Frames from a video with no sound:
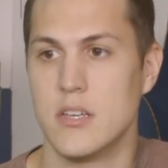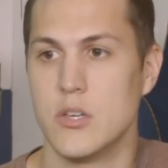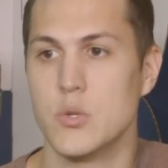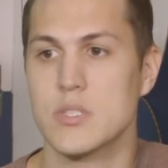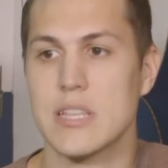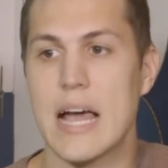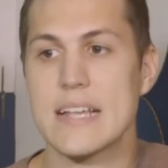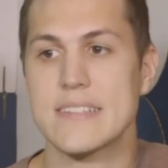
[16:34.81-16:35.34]

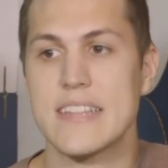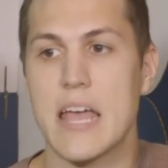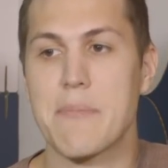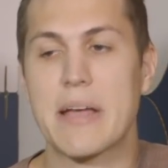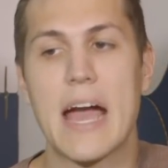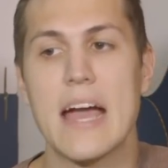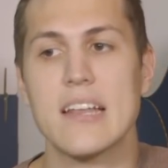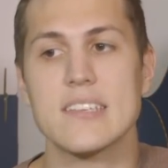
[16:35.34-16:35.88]
whose last
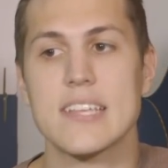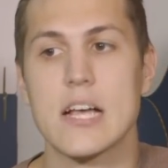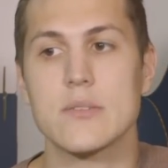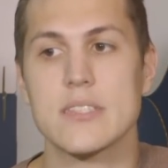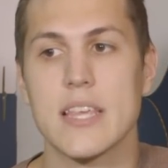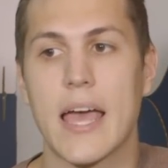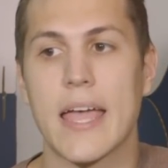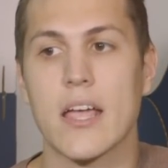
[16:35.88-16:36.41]
name kind of
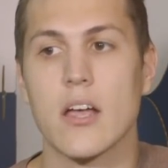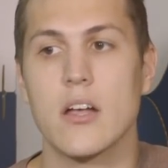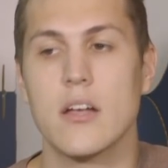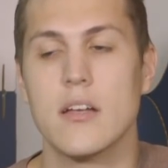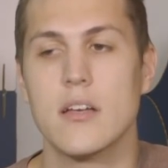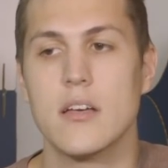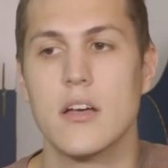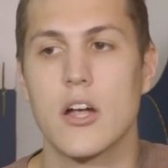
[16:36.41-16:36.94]
sounds like
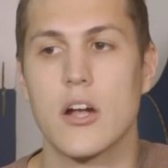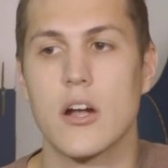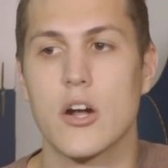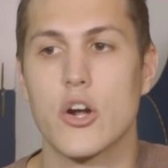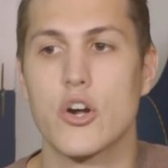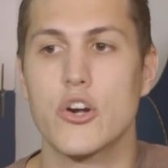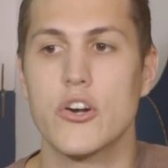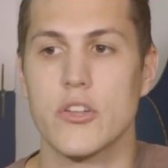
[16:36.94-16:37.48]

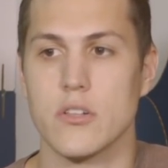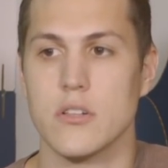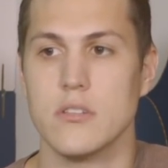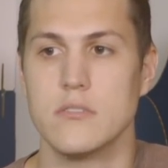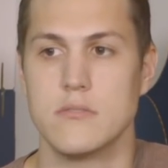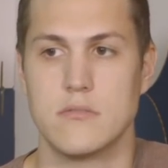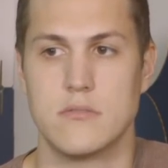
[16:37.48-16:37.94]
hurdle,